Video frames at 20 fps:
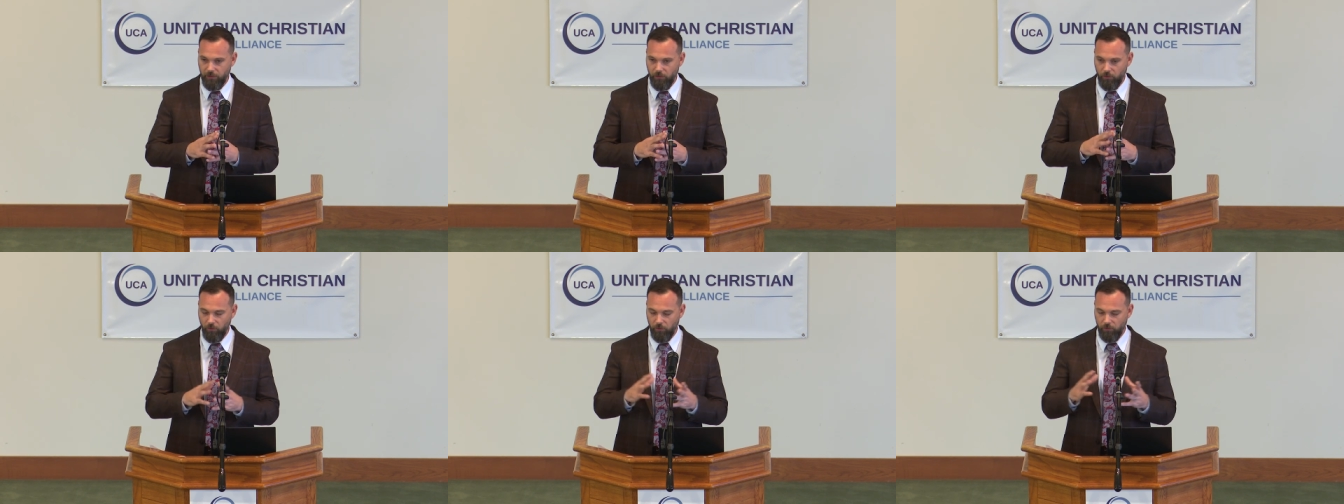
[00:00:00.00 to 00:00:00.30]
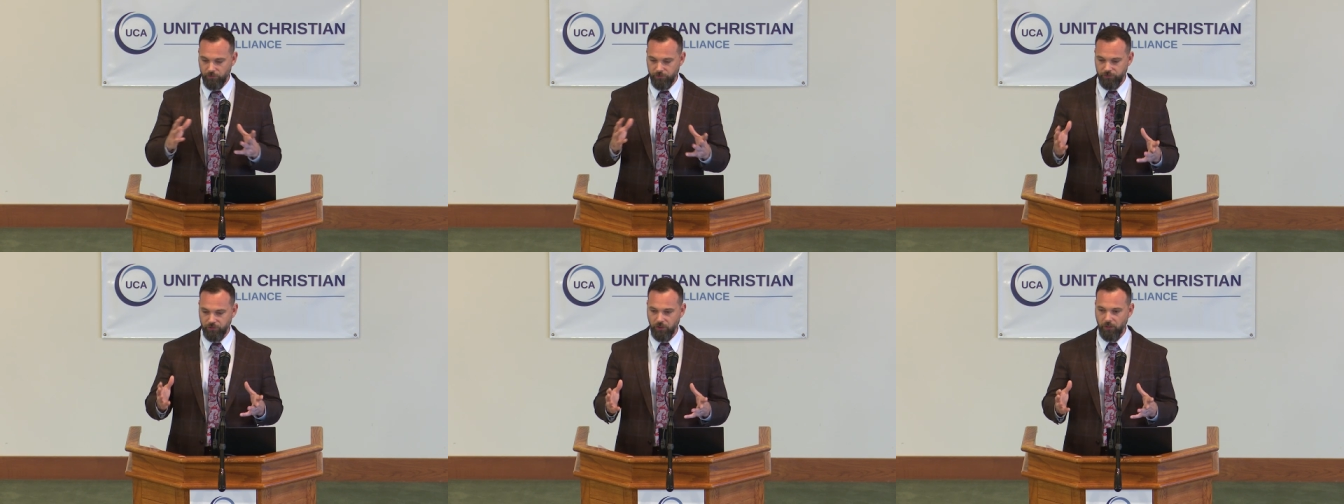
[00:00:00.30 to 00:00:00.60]
a
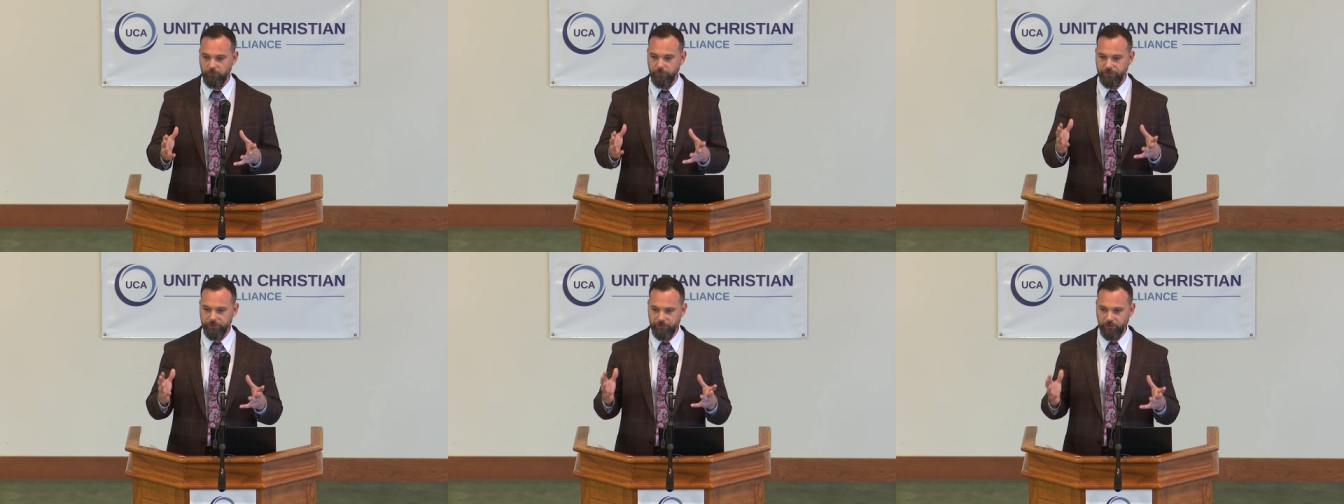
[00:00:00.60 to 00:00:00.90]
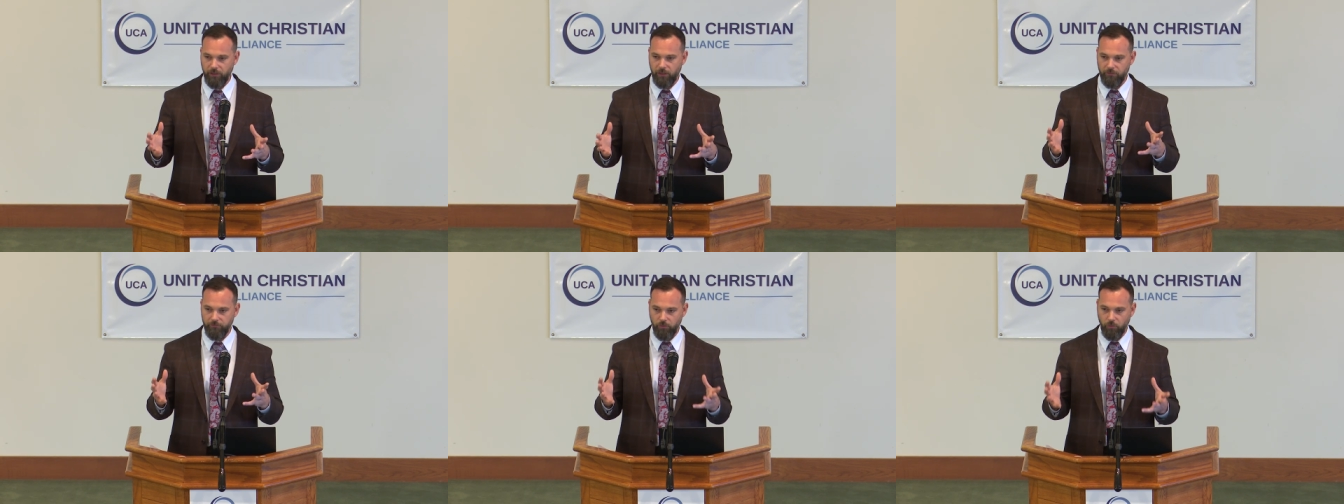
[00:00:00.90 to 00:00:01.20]
whole service
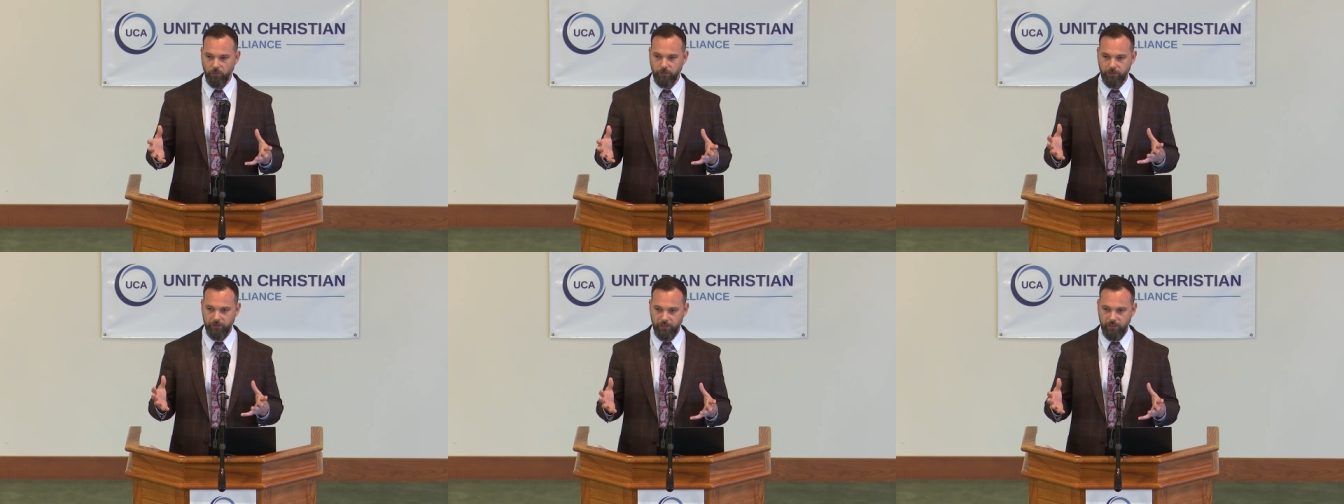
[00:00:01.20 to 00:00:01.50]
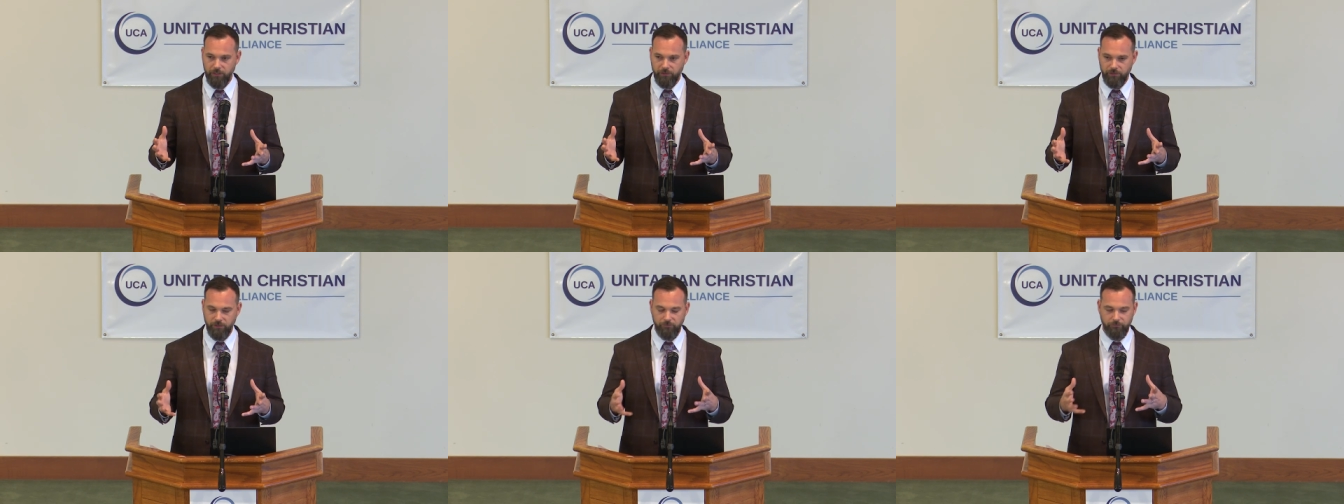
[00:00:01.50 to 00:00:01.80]
of
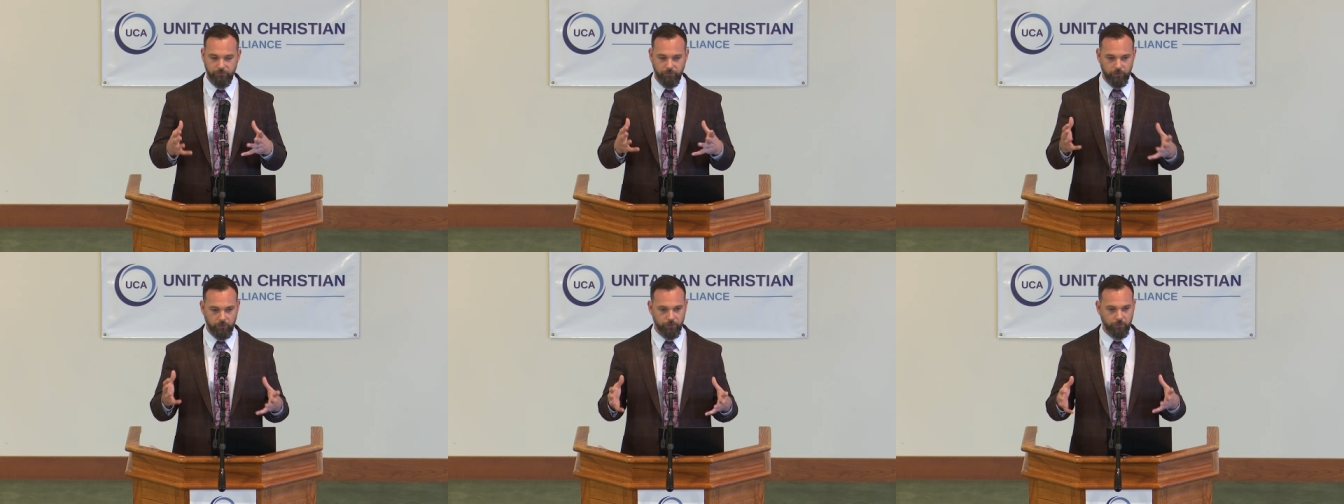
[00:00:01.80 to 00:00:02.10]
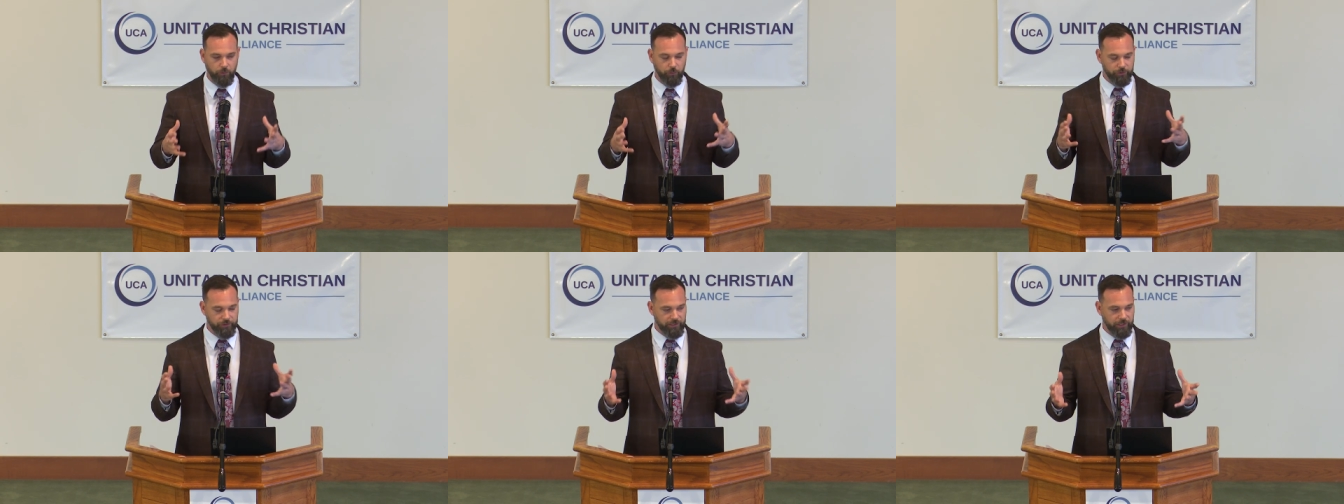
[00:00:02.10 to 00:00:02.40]
ordination
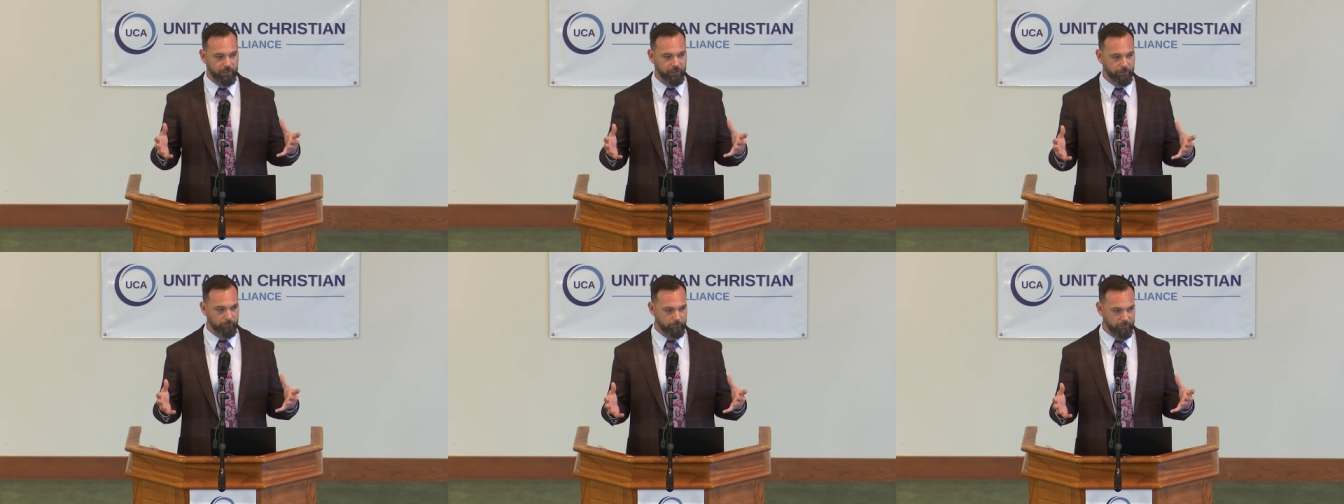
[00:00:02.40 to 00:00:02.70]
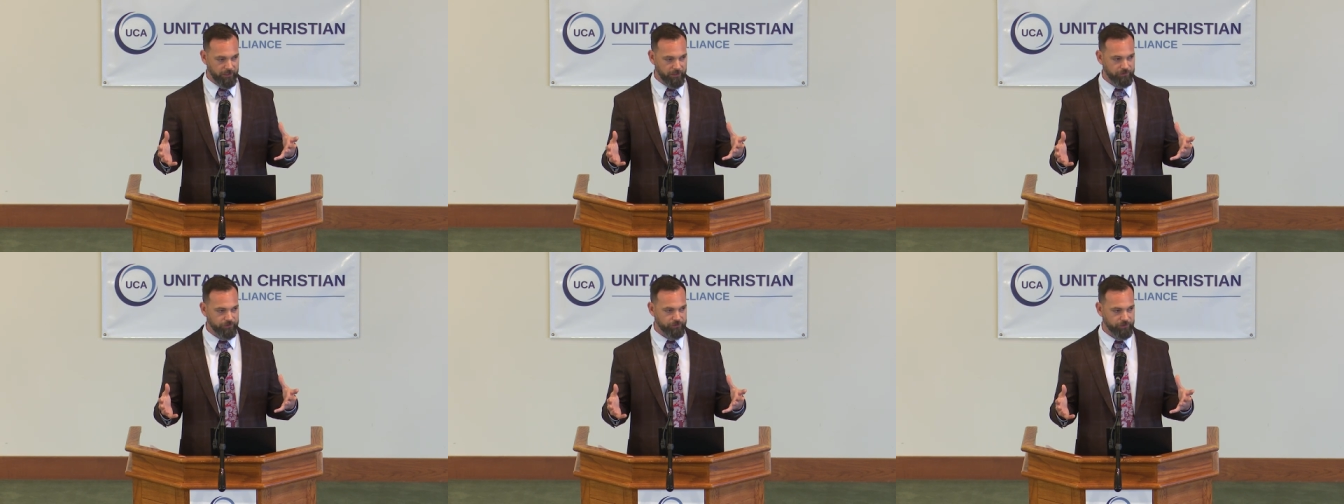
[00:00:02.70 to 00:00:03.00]
for ordaining a
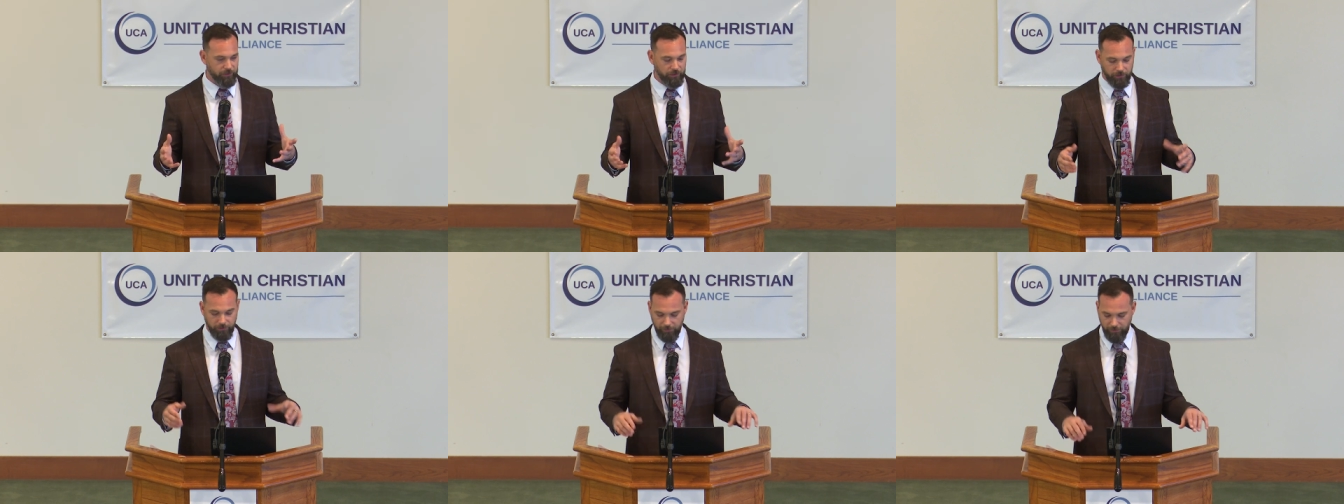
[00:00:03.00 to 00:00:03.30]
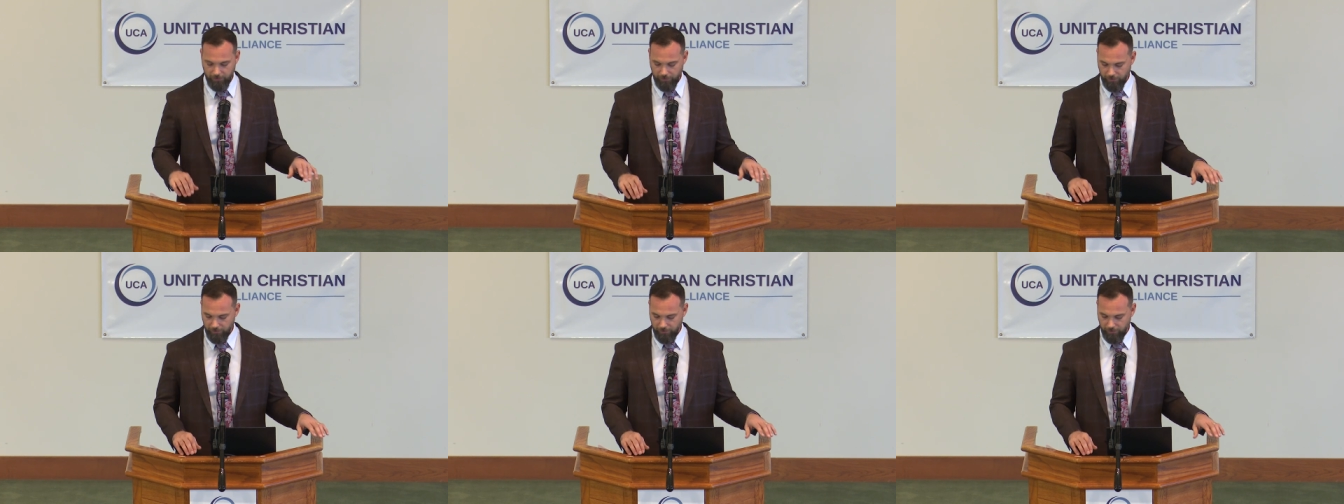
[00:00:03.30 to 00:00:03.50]
minister.